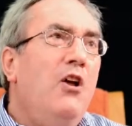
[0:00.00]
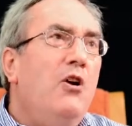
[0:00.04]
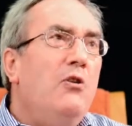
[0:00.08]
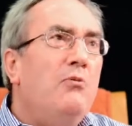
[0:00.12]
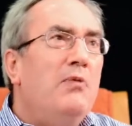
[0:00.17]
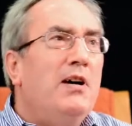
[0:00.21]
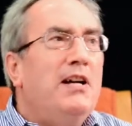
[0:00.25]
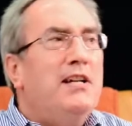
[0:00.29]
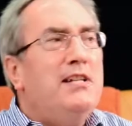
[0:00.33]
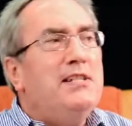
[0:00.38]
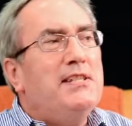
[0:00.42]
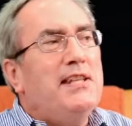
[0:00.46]

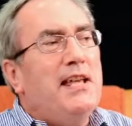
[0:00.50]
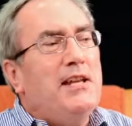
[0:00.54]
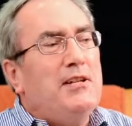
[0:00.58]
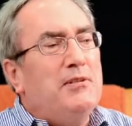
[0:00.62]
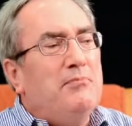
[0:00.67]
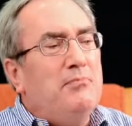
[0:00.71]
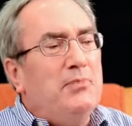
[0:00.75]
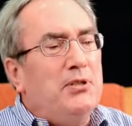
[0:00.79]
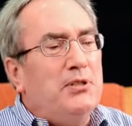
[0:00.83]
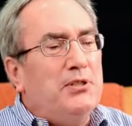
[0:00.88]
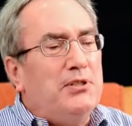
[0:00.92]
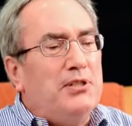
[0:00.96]
Why is that
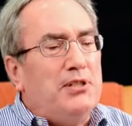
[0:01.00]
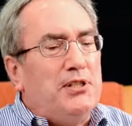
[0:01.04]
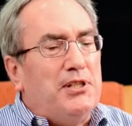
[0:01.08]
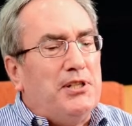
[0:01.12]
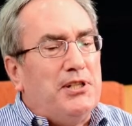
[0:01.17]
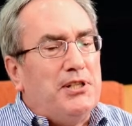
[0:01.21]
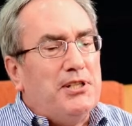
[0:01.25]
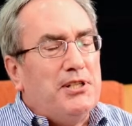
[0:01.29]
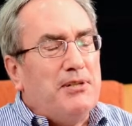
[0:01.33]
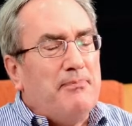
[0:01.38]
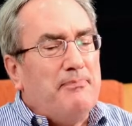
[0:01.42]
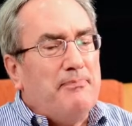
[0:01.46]

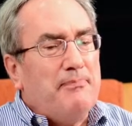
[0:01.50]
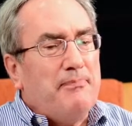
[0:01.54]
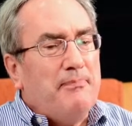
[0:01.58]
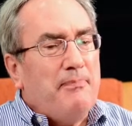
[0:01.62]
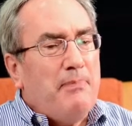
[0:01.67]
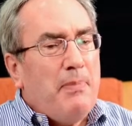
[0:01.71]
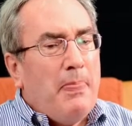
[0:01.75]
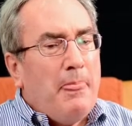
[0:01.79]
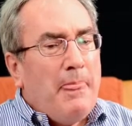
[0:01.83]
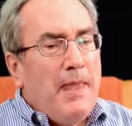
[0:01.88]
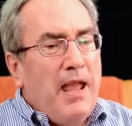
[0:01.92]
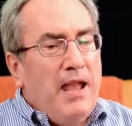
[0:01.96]
important?
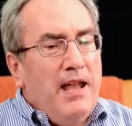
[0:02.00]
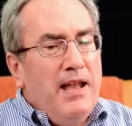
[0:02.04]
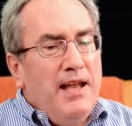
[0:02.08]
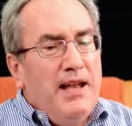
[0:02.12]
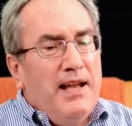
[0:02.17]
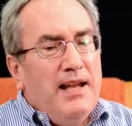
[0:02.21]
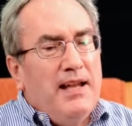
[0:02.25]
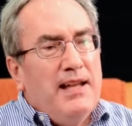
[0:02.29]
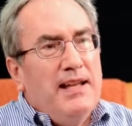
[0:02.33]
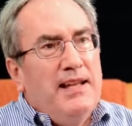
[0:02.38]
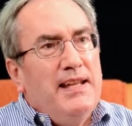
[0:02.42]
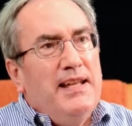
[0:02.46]

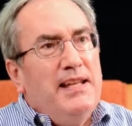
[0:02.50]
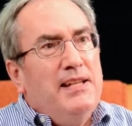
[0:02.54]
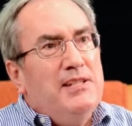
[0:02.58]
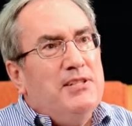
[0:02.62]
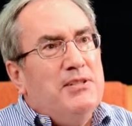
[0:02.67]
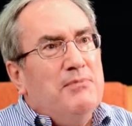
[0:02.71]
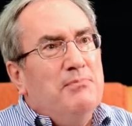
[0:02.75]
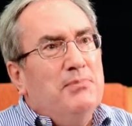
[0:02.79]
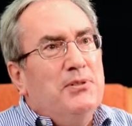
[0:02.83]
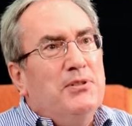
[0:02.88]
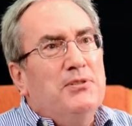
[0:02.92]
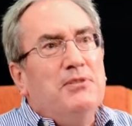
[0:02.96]
It's
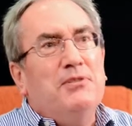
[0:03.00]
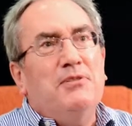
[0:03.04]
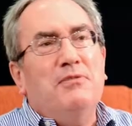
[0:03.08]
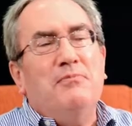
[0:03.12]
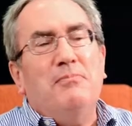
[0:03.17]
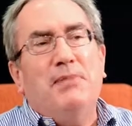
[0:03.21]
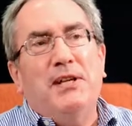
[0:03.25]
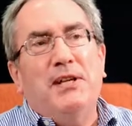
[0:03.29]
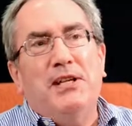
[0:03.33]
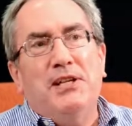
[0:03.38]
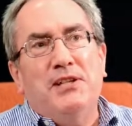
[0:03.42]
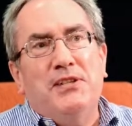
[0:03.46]
important
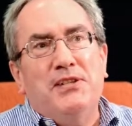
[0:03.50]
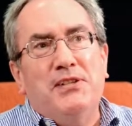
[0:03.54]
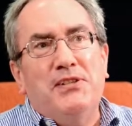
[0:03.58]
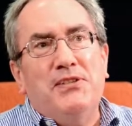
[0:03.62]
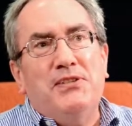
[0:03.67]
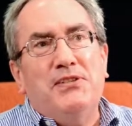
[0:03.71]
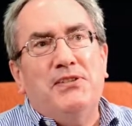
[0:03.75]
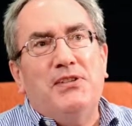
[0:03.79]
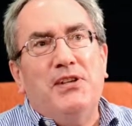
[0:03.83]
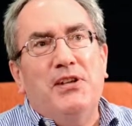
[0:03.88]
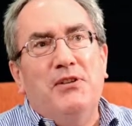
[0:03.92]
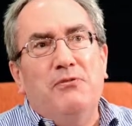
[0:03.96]

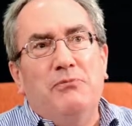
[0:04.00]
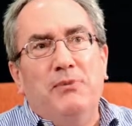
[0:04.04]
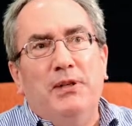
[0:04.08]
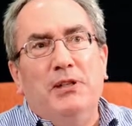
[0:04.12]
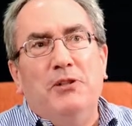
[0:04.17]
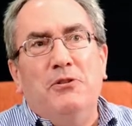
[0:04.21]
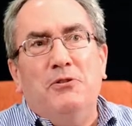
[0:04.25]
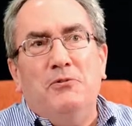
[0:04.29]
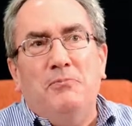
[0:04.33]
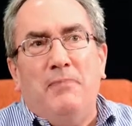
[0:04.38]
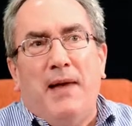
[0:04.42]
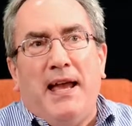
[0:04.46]
because if we
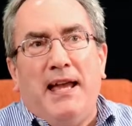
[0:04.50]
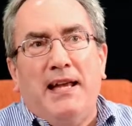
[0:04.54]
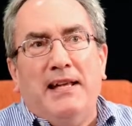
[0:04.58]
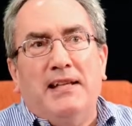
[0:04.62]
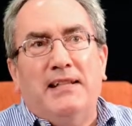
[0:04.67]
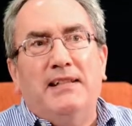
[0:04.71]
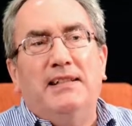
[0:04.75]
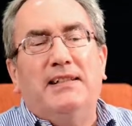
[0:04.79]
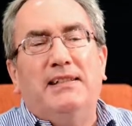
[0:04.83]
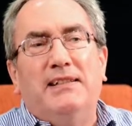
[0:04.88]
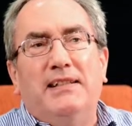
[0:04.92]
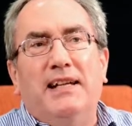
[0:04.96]
look back
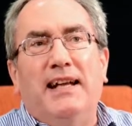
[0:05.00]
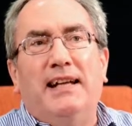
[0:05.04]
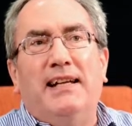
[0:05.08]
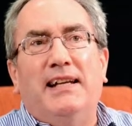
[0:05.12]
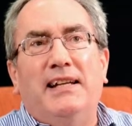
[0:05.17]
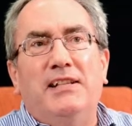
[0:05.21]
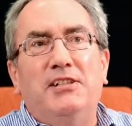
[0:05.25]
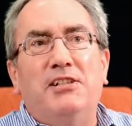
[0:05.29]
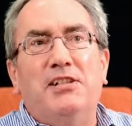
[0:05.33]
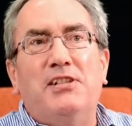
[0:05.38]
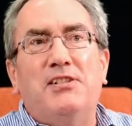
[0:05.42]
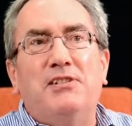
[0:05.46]

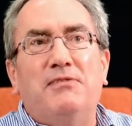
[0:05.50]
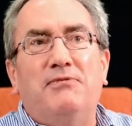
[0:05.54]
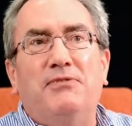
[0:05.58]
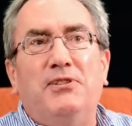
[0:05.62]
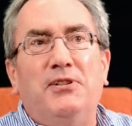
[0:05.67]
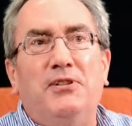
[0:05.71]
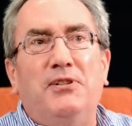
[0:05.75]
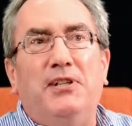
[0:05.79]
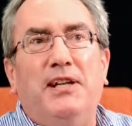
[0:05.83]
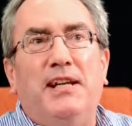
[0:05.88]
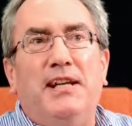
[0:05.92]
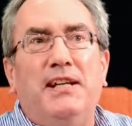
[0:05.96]
just a few
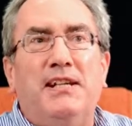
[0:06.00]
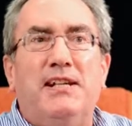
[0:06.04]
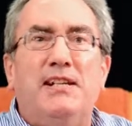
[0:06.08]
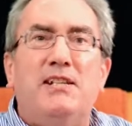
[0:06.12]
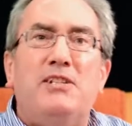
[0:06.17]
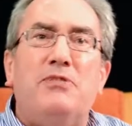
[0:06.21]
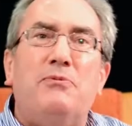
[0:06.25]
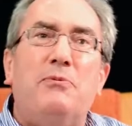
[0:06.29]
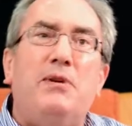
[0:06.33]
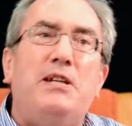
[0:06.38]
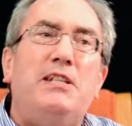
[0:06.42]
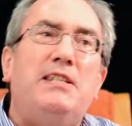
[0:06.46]

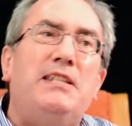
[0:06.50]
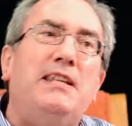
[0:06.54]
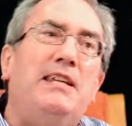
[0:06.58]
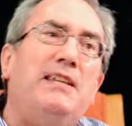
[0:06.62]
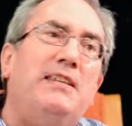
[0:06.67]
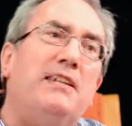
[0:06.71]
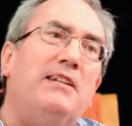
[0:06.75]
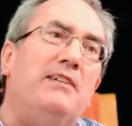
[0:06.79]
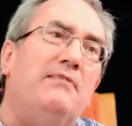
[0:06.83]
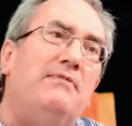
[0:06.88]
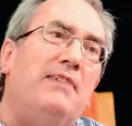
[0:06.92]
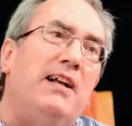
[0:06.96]
years, we see
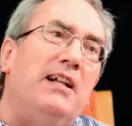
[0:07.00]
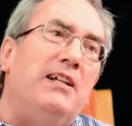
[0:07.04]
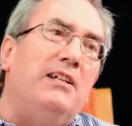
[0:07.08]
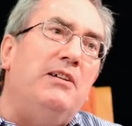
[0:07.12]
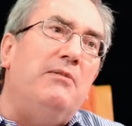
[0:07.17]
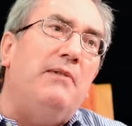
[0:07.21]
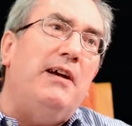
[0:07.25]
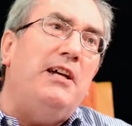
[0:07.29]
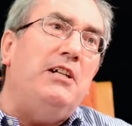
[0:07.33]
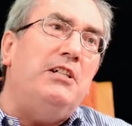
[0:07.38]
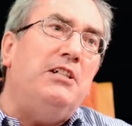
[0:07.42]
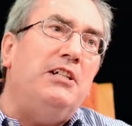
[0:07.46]
that
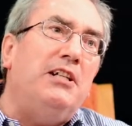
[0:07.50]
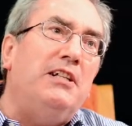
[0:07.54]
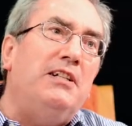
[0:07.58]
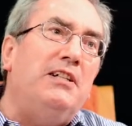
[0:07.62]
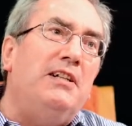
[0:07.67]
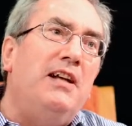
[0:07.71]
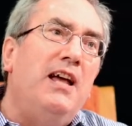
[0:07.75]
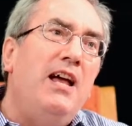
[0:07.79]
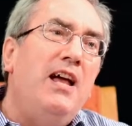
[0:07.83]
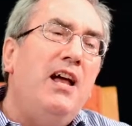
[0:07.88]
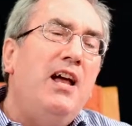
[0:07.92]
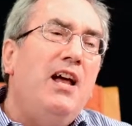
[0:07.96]
evaluation
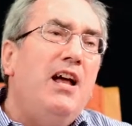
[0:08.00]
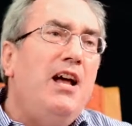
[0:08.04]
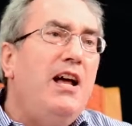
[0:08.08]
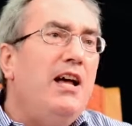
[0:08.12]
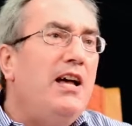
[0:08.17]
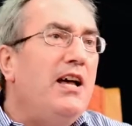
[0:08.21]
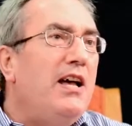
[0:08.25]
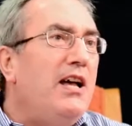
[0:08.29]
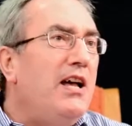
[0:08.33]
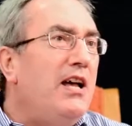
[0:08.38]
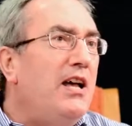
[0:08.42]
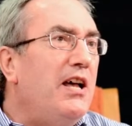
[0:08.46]

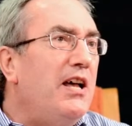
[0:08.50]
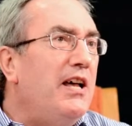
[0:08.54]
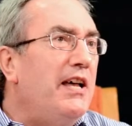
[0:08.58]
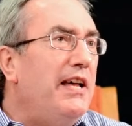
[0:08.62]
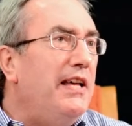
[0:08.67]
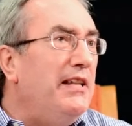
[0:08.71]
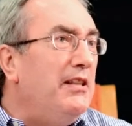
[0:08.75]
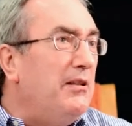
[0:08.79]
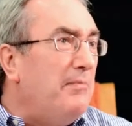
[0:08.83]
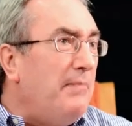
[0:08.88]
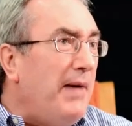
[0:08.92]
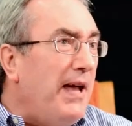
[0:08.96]
in
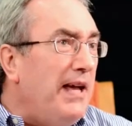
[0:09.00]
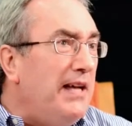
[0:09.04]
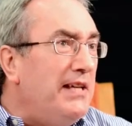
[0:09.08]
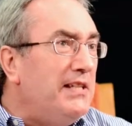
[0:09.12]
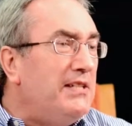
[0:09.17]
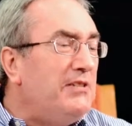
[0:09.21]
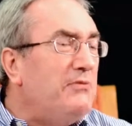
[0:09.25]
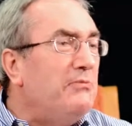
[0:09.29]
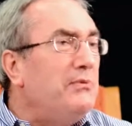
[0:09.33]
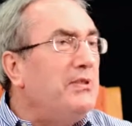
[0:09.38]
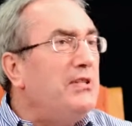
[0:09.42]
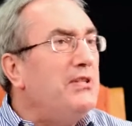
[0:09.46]
the
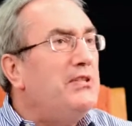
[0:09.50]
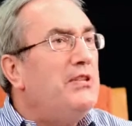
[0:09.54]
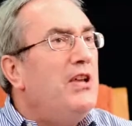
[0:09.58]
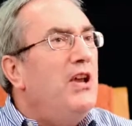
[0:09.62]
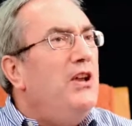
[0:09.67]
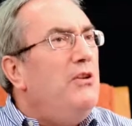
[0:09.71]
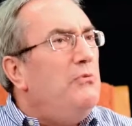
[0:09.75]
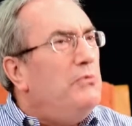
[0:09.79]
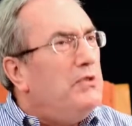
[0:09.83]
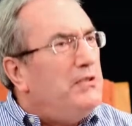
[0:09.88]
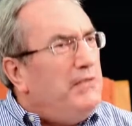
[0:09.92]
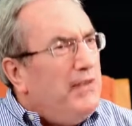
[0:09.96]
past was
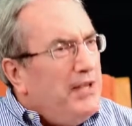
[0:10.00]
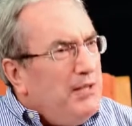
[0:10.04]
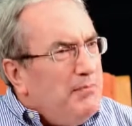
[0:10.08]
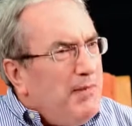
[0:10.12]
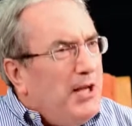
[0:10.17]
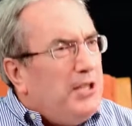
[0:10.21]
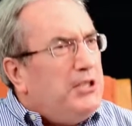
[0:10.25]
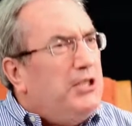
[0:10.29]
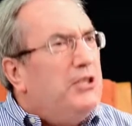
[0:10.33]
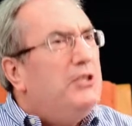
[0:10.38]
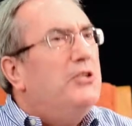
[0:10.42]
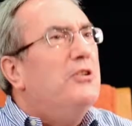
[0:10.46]
very
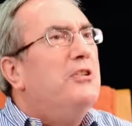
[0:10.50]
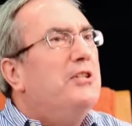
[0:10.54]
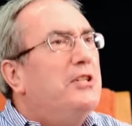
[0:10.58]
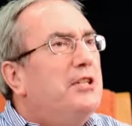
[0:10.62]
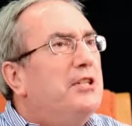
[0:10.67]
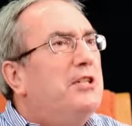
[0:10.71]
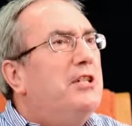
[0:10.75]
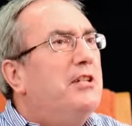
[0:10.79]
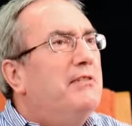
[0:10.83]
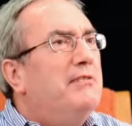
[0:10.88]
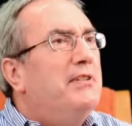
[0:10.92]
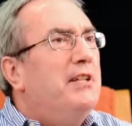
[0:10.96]
much a
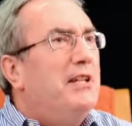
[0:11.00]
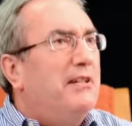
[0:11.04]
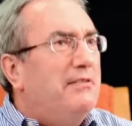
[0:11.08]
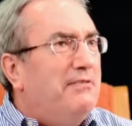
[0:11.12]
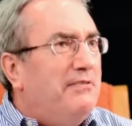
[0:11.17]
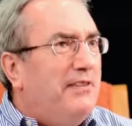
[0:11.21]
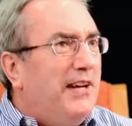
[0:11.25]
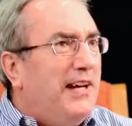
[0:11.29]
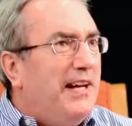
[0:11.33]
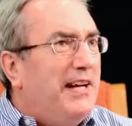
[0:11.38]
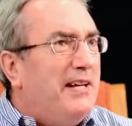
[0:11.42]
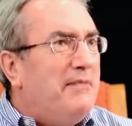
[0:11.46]
donor-driven
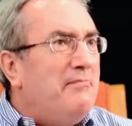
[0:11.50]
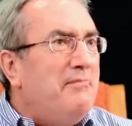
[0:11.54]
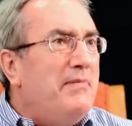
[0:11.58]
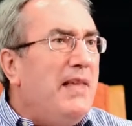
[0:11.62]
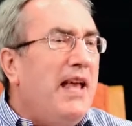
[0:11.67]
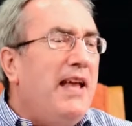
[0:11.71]
affair.